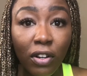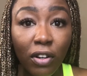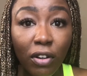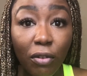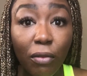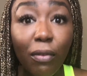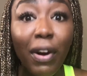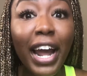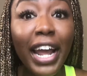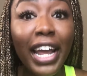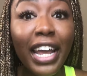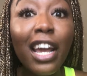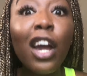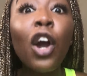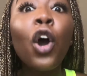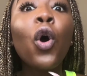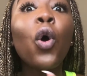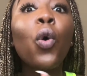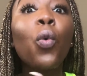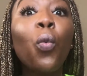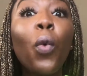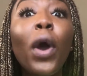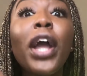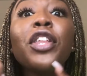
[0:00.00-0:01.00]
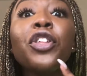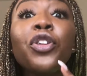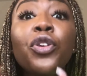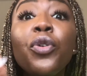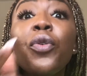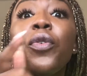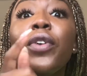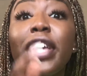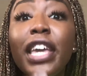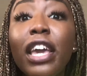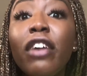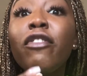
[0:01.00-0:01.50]
right? When
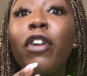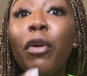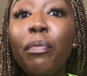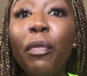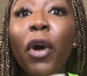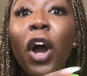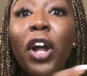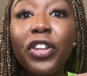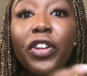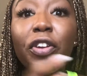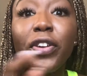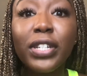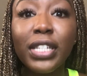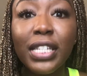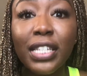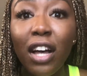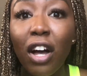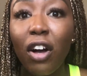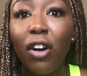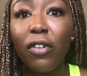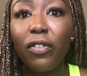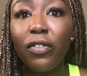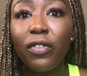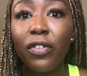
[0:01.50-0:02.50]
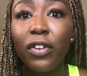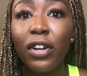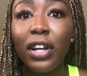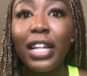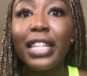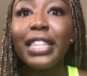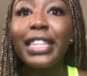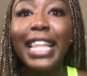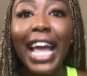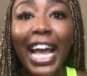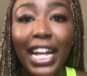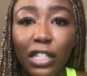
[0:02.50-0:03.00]
you give up on yourself,
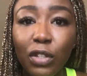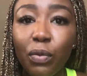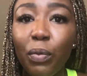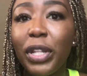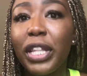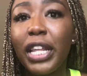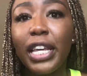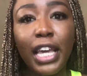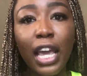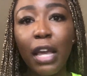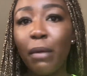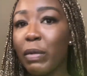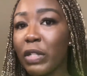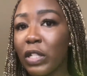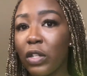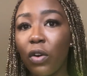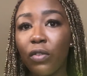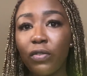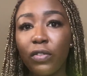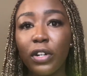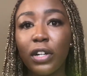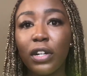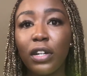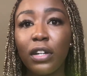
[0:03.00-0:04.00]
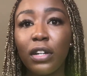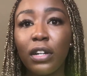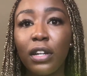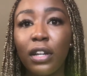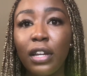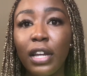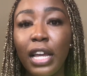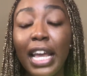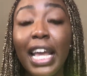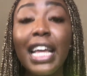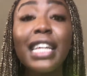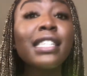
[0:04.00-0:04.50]
that's when the game is over.
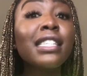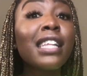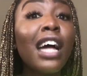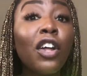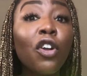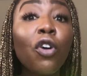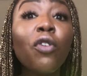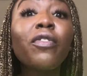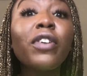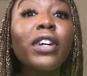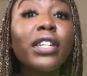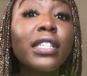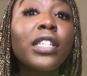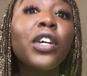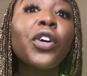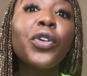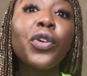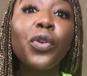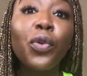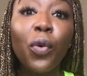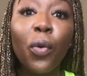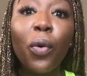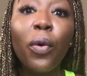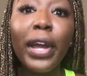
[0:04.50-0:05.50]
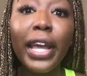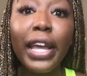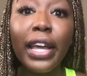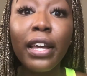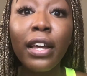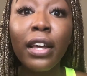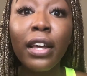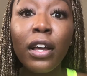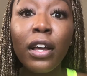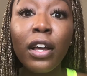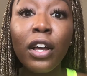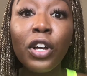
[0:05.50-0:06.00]
It's not over until you quit.
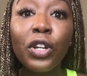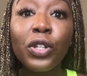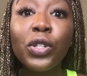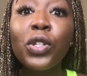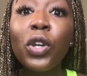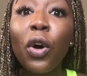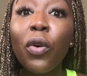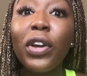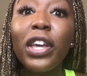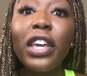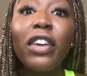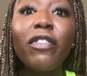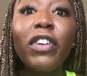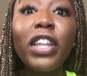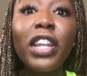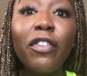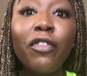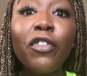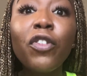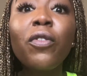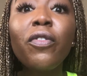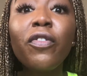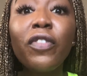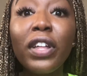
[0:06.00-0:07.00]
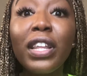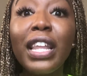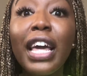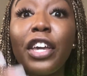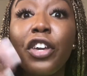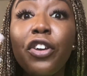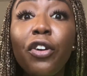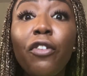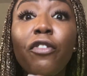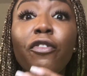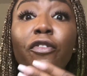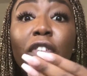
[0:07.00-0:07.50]
So even if you feel
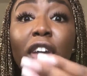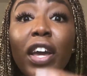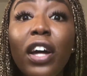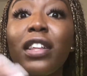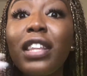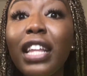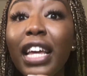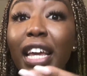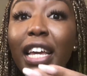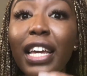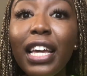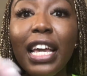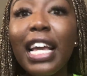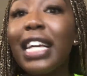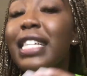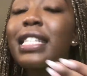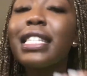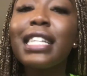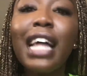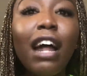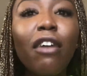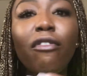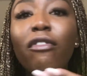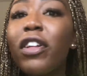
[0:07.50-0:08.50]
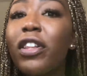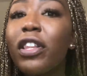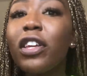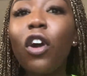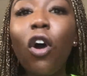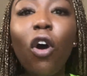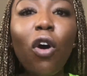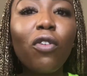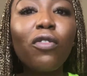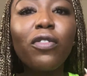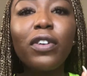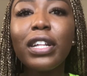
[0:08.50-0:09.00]
like you're failing, it's not really
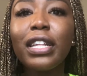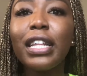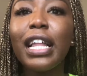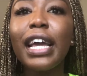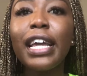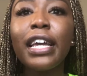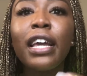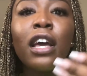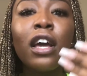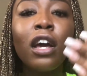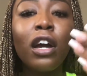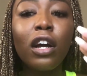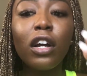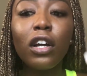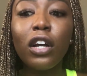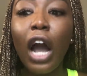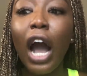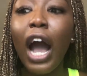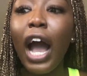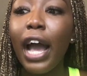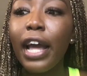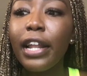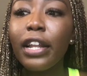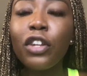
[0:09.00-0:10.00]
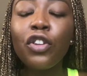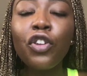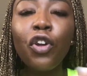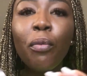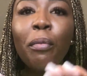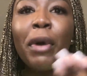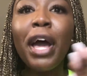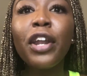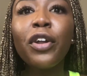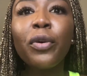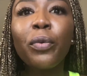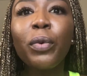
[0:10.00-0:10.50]
over. Like, God, no
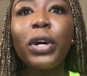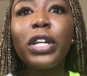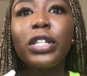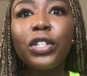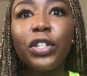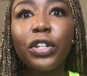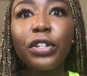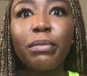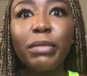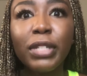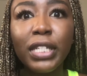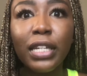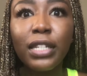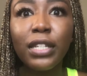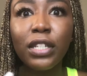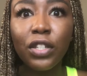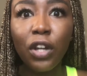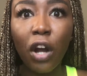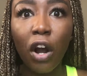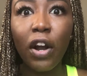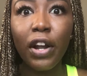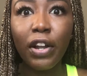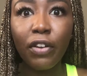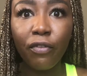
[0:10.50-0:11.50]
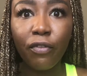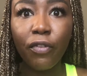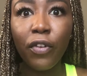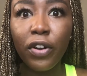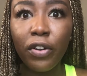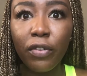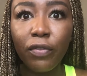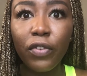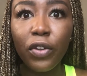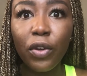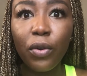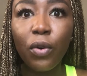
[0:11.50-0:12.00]
matter what circumstances are in
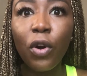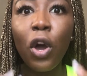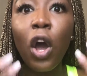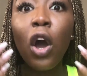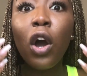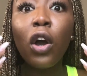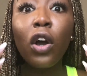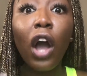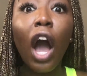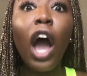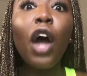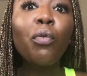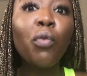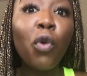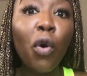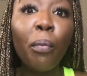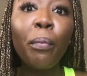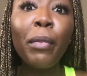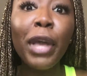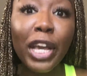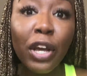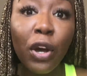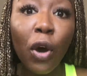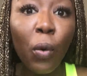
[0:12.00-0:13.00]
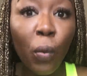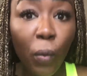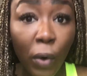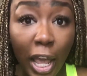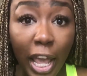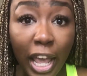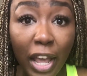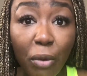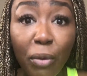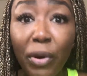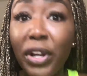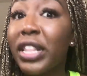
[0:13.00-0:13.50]
front of you, God will make a
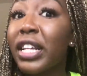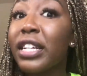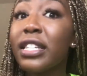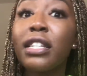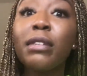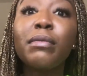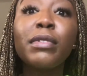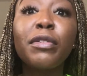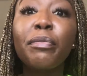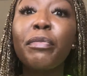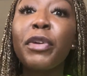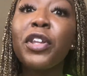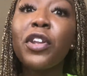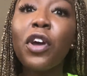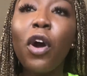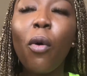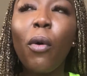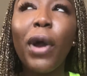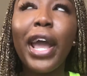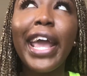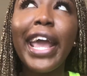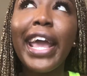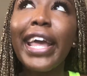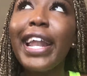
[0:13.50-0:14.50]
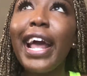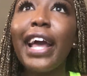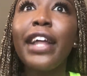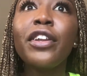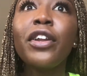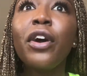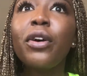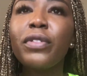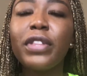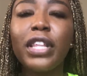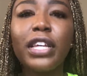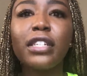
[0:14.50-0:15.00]
way where there seems to be no way. And I
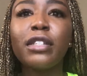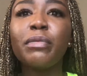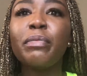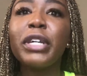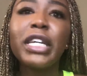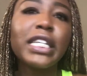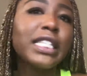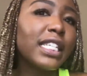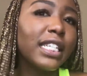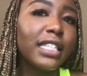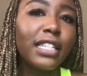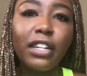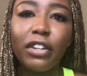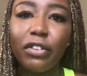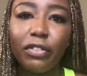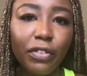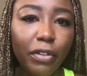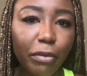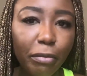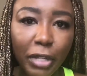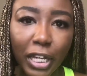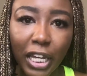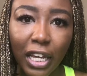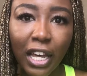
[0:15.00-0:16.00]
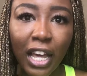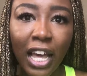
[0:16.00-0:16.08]
know this because he did it for me.